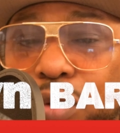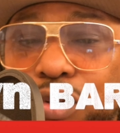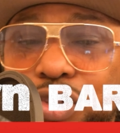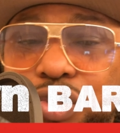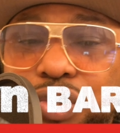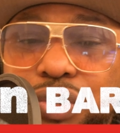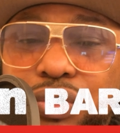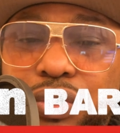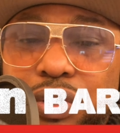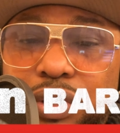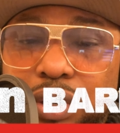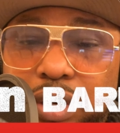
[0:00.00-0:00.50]

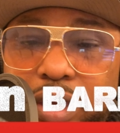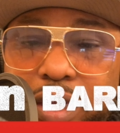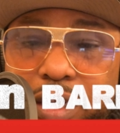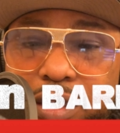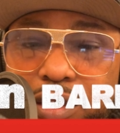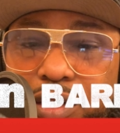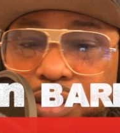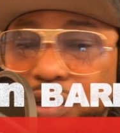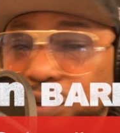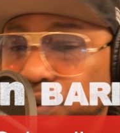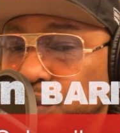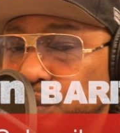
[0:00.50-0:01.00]
also on
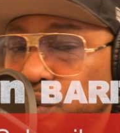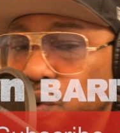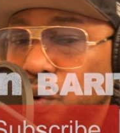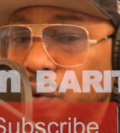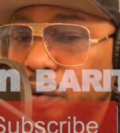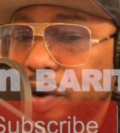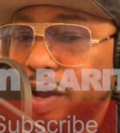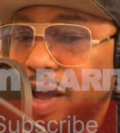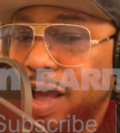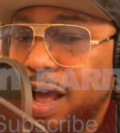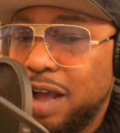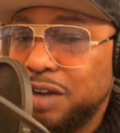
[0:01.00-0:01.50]
LinkedIn under
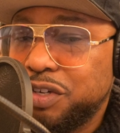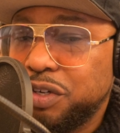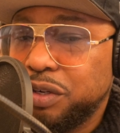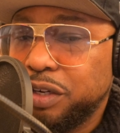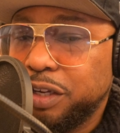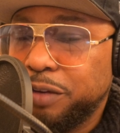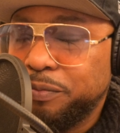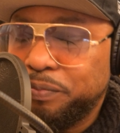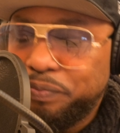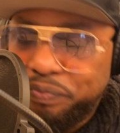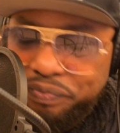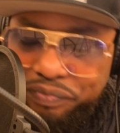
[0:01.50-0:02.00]
Corey
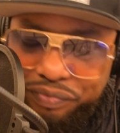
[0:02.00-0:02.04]
Ashley.